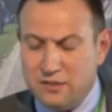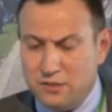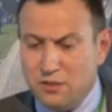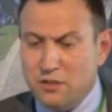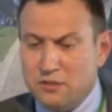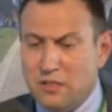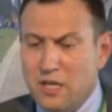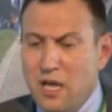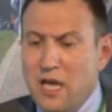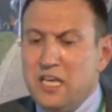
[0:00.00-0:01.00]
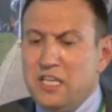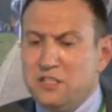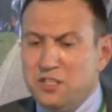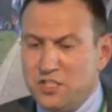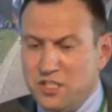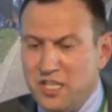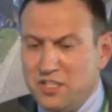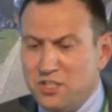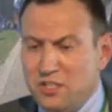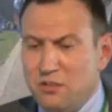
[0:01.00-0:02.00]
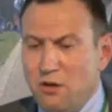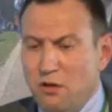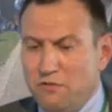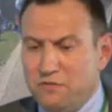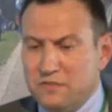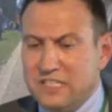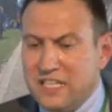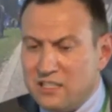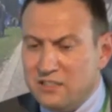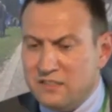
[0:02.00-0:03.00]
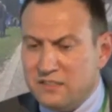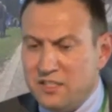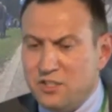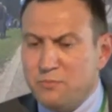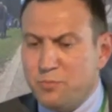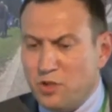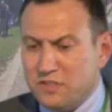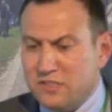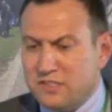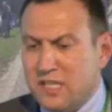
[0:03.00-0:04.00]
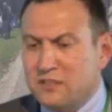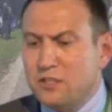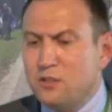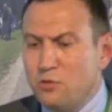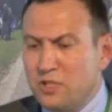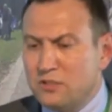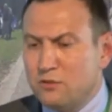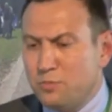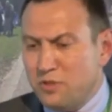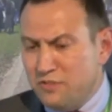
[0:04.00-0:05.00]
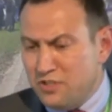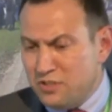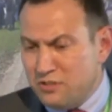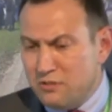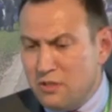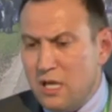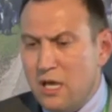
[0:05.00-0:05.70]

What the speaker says: And the third, initiation of decolonization process under UN supervision,